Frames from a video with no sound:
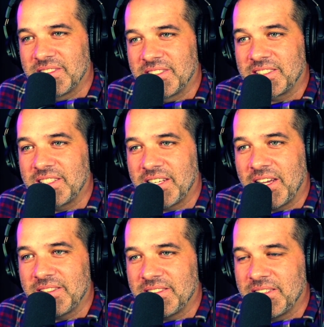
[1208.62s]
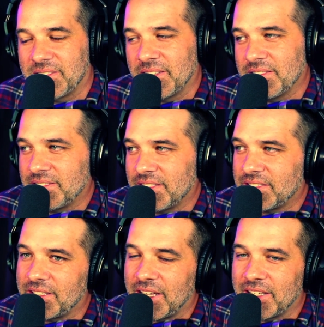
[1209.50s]
60,000. Okay,
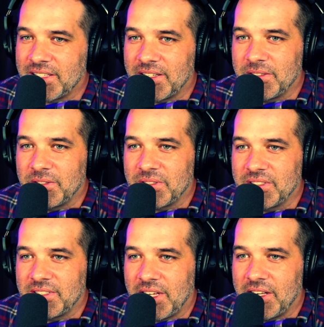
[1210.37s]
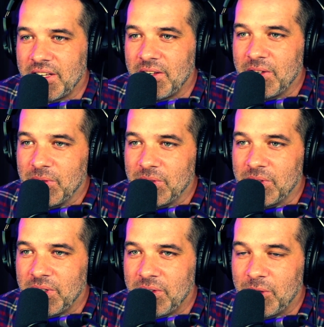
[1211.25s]
$60,000, you can send a nude.
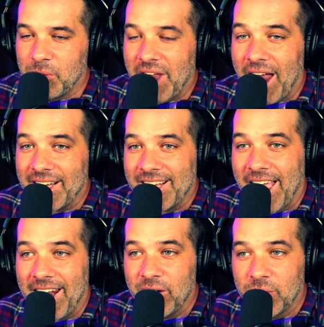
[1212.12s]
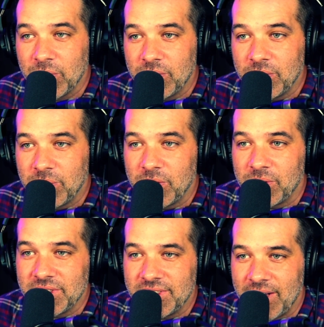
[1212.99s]
You will not get a nude, but you
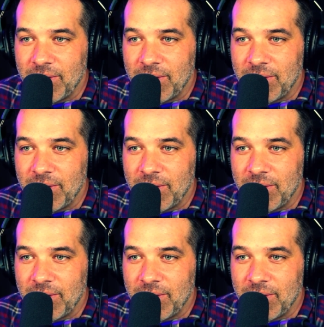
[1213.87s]
can send